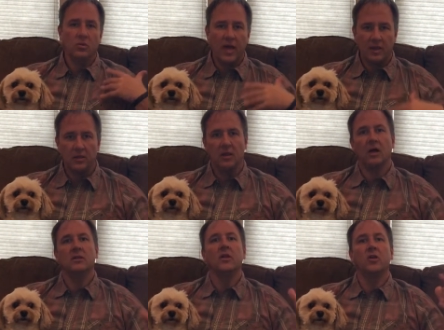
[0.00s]
let
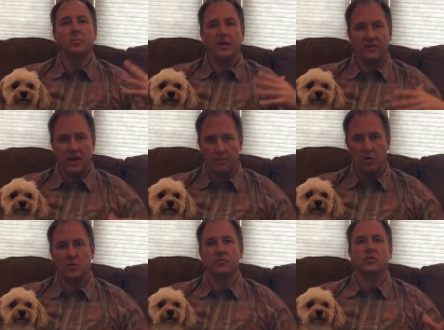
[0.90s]
a little bit of that
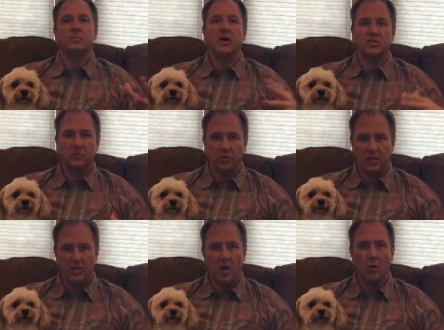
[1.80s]
burden of
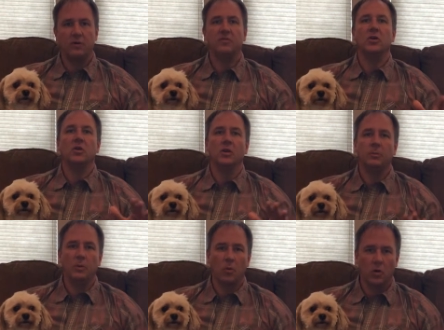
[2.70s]
responsibility go and feel a
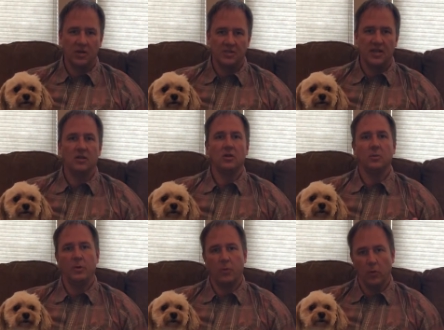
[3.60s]
little bit more content, a
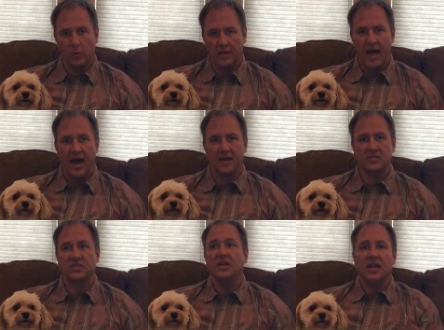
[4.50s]
little bit more
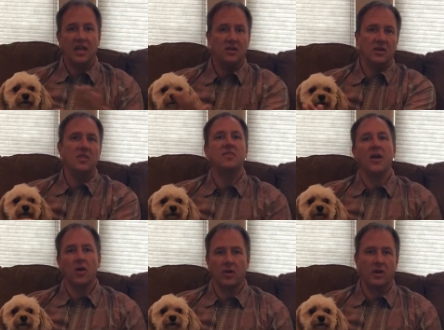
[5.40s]
relaxed in
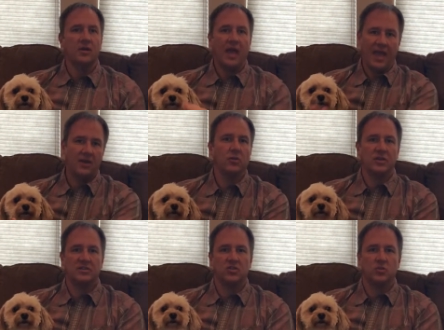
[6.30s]
their
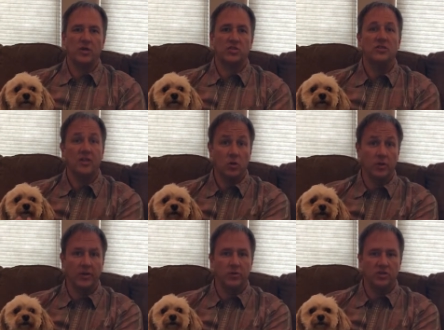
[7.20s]
handling situation, their
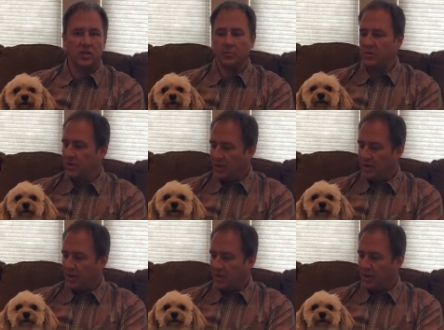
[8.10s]
leadership.